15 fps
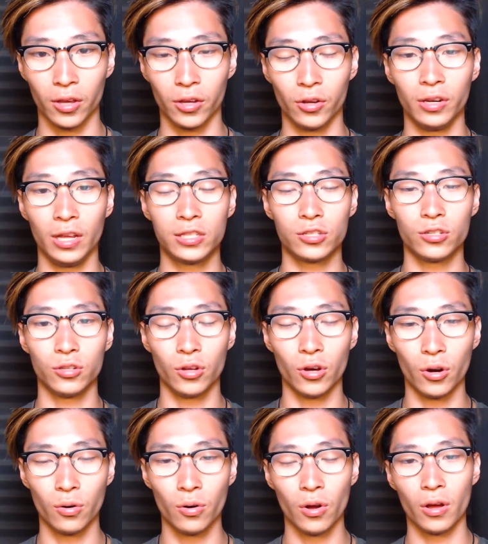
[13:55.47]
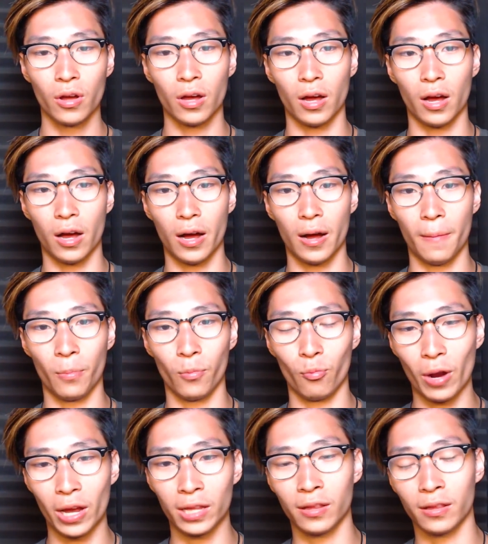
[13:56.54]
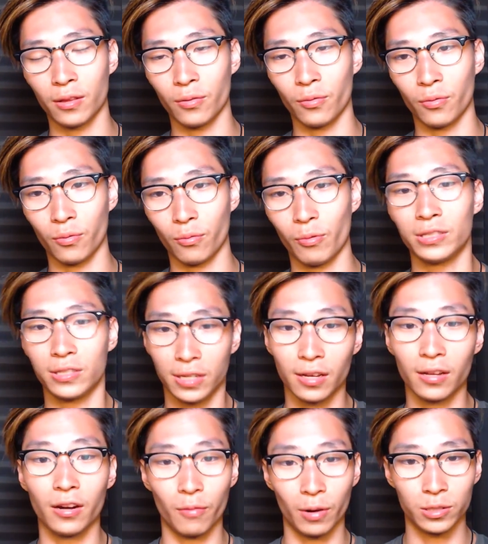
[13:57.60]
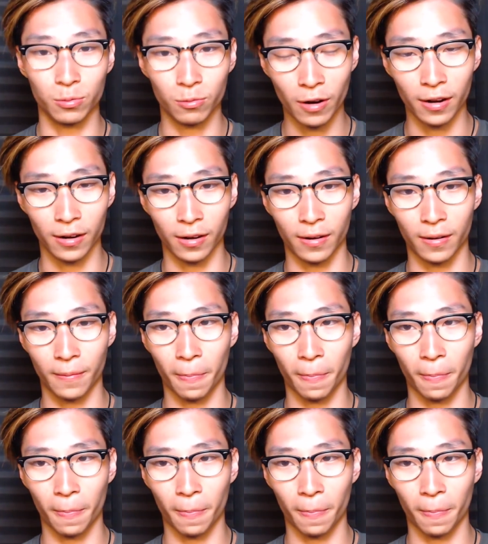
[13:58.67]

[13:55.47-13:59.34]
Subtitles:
You need to know when to kill and when to run.